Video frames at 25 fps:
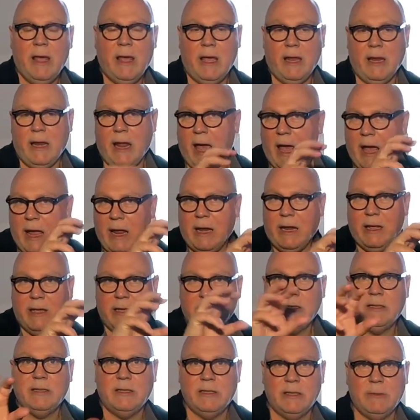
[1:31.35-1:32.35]

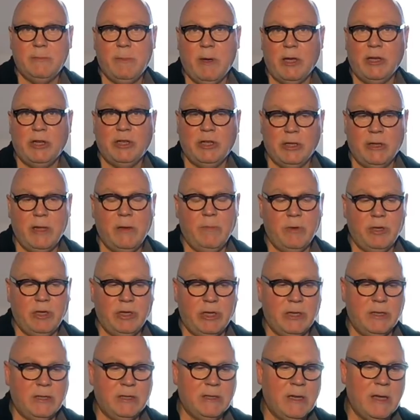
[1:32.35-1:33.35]
aliased spatial
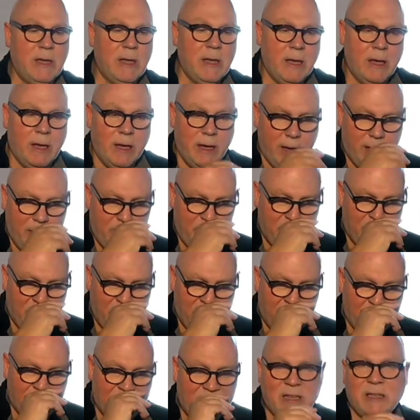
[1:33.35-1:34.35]
images,
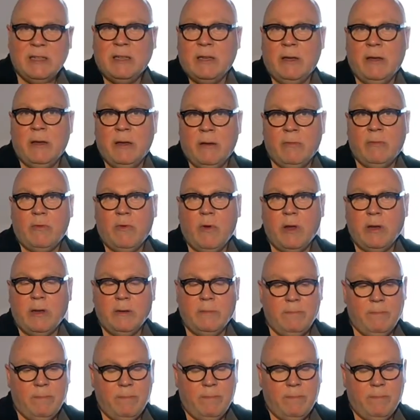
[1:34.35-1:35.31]
and that's quite